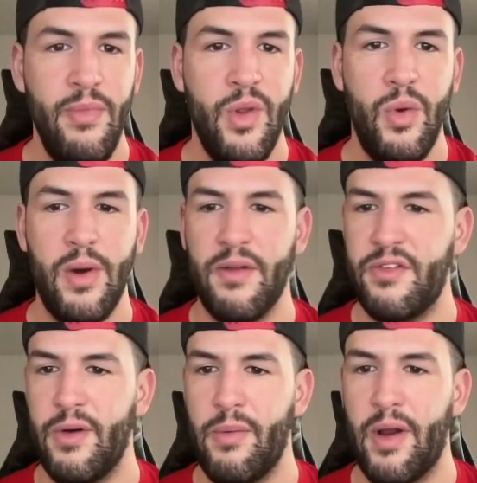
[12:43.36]
Who else
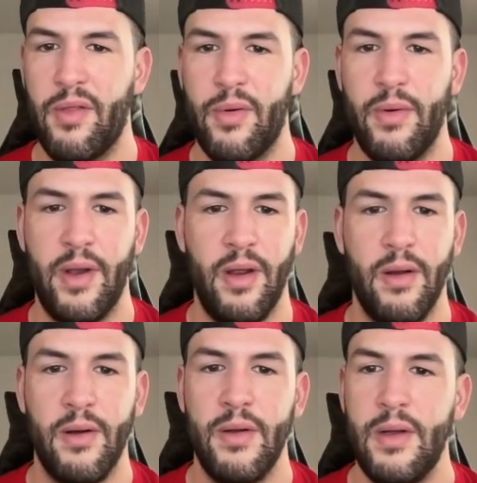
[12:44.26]
do I want to throw in
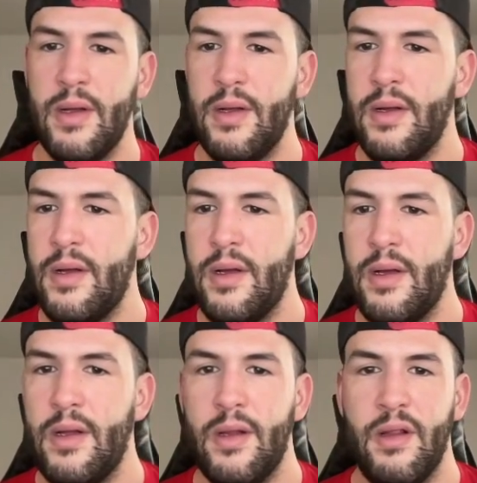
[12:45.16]
here?
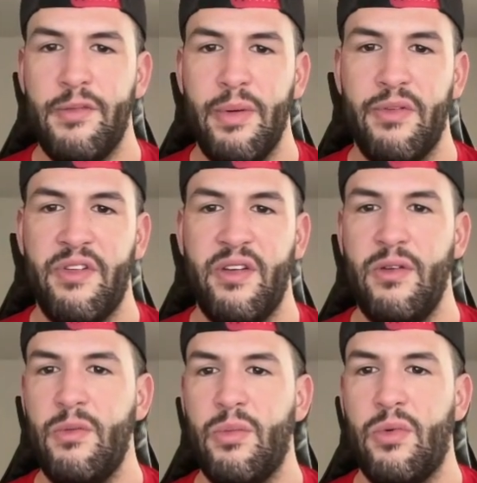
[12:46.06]
Let's build
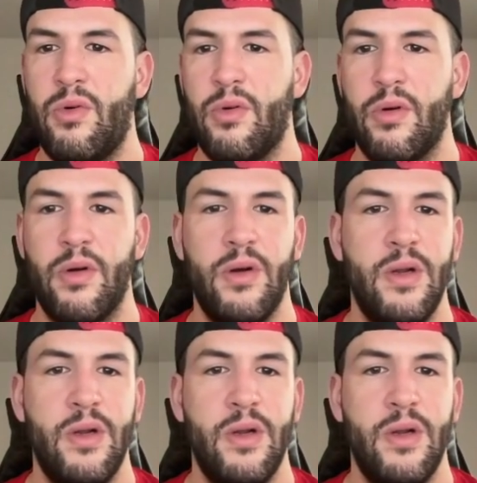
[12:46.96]
two more.